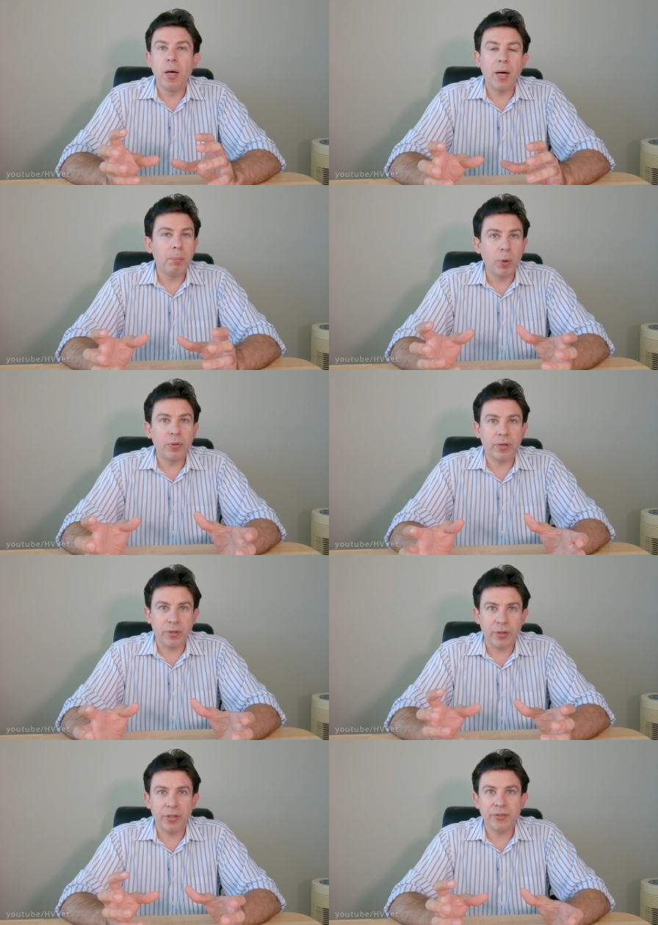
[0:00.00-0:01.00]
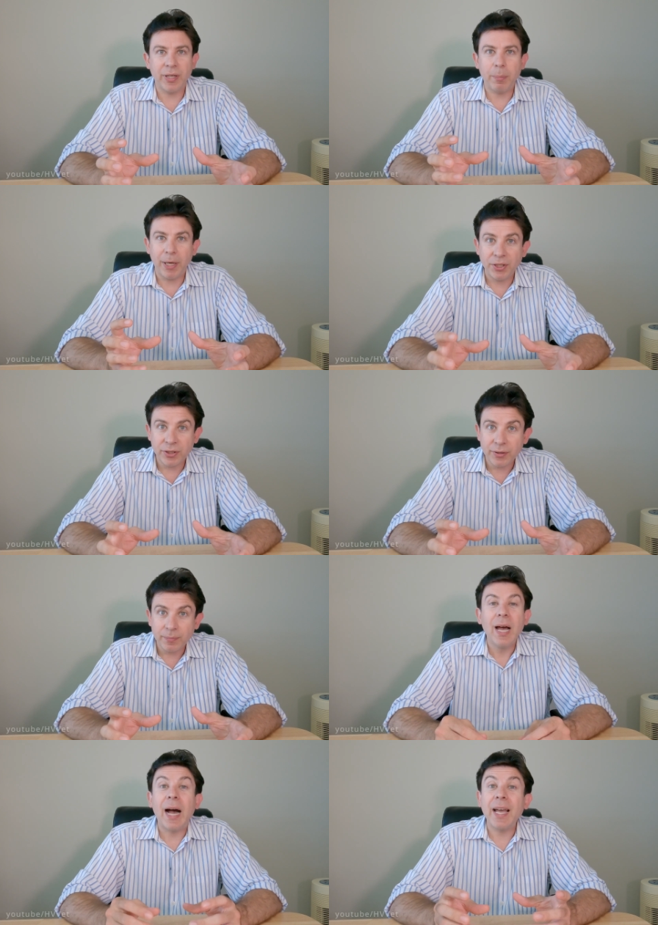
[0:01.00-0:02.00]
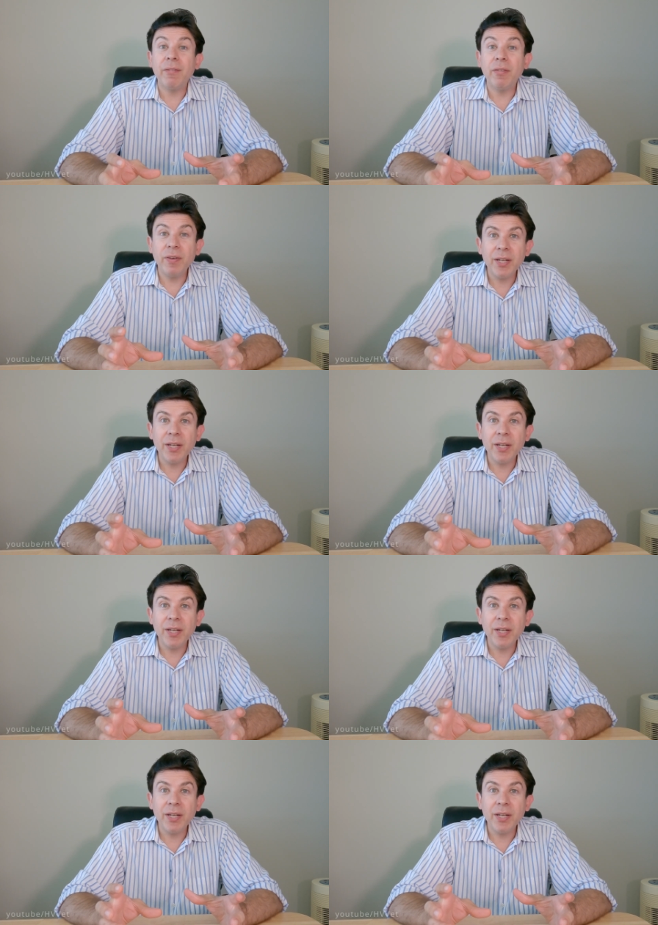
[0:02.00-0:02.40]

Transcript: Uh, both occur in the same patient. I have a